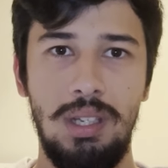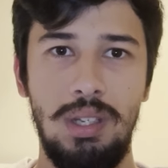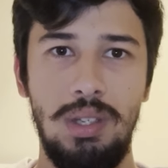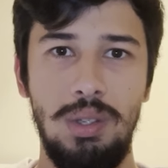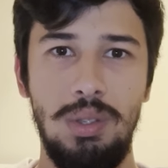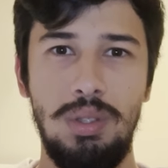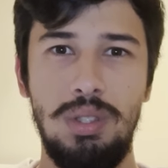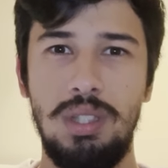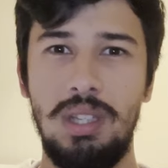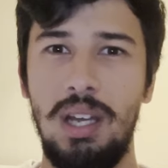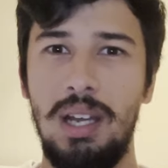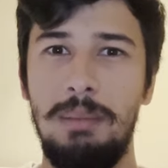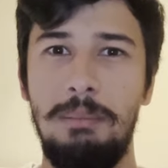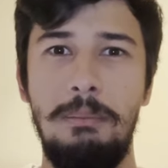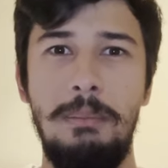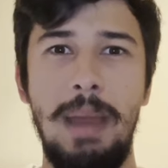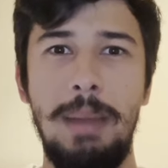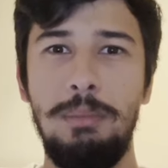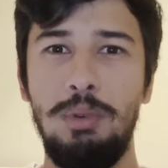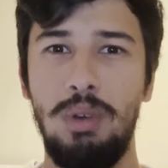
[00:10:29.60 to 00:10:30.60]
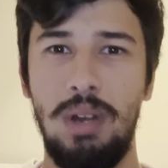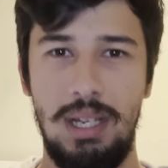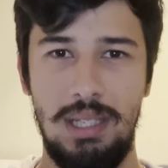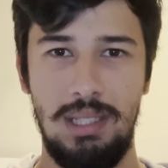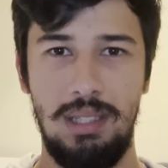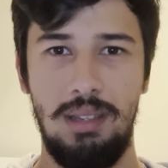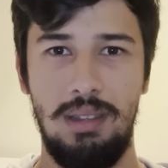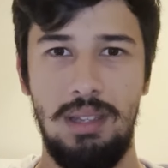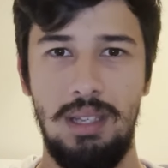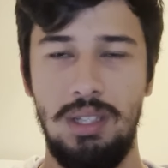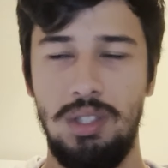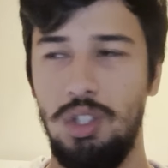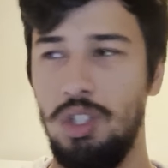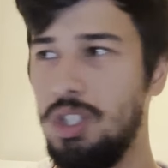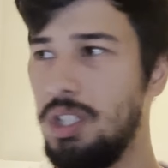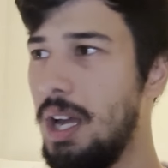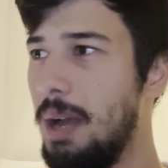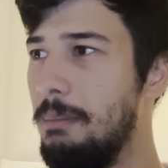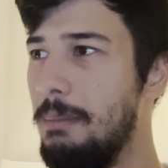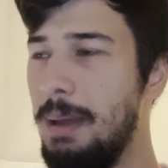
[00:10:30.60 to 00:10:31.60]
you start memorizing things. You
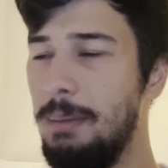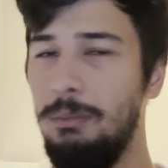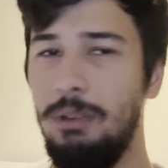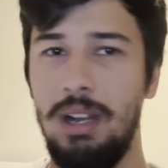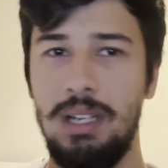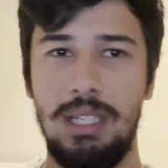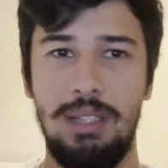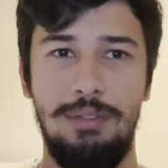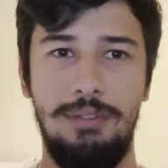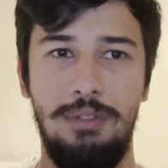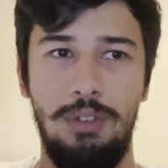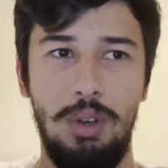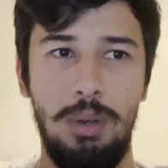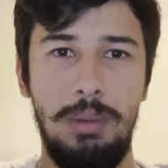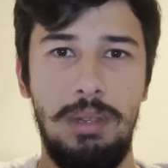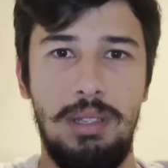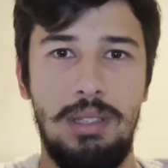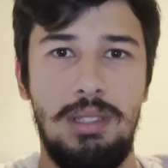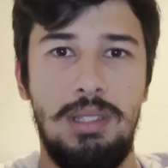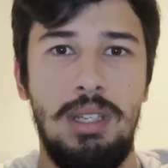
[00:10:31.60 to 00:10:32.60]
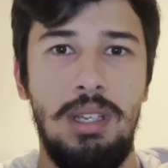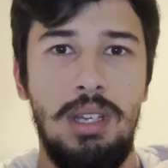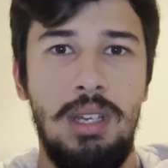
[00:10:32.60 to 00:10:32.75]
start memorizing formulas.